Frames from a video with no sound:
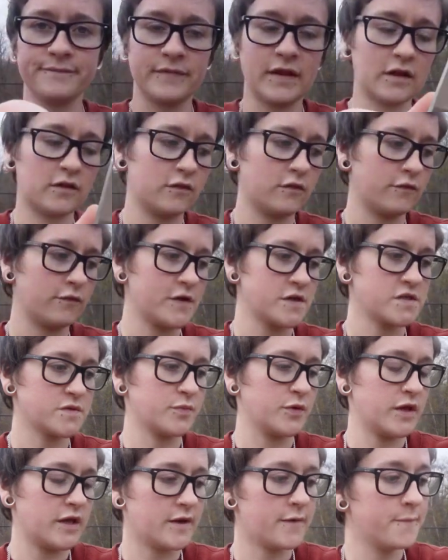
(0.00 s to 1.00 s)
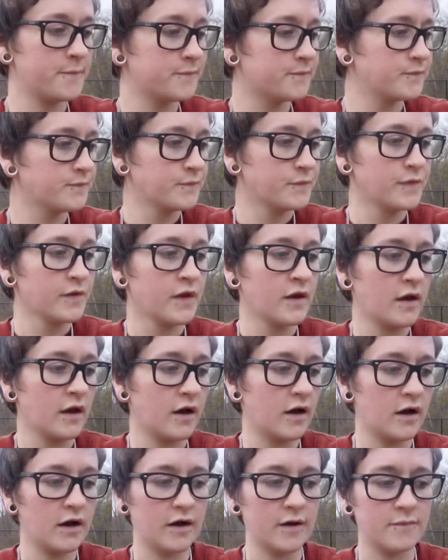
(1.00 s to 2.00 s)
that's the fixed blade.
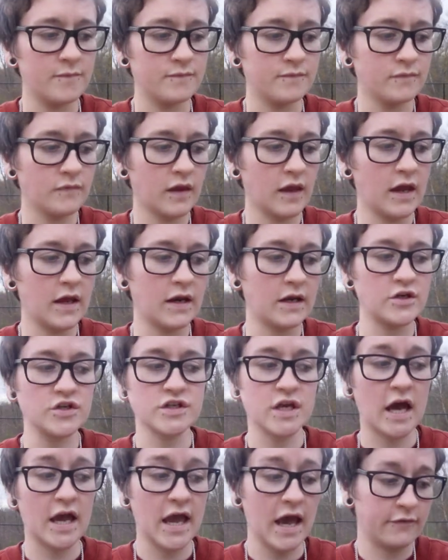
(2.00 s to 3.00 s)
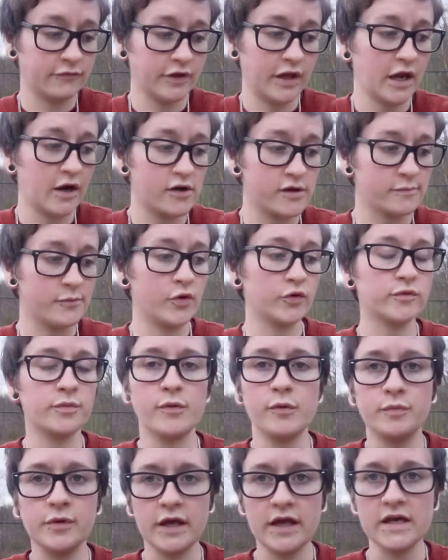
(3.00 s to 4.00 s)
Um, and I just I have to carry
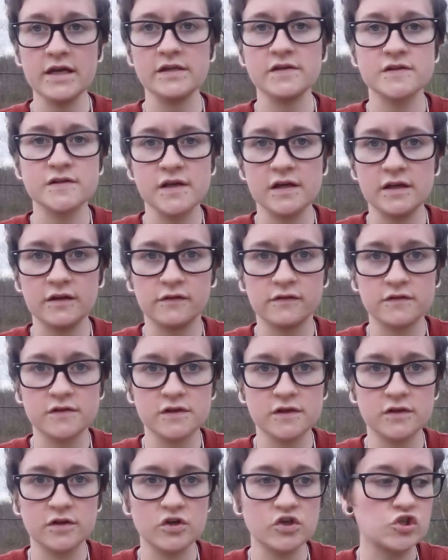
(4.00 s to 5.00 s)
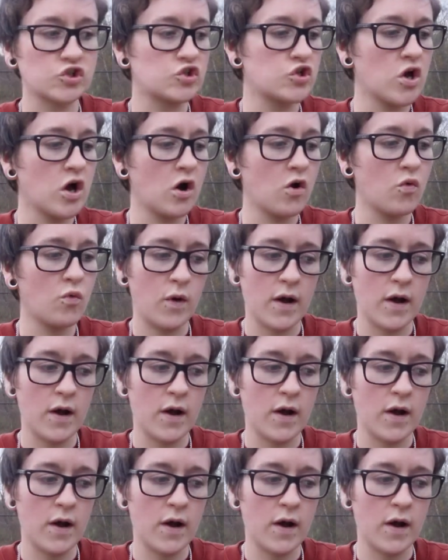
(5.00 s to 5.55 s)
multiple blades. It's there's no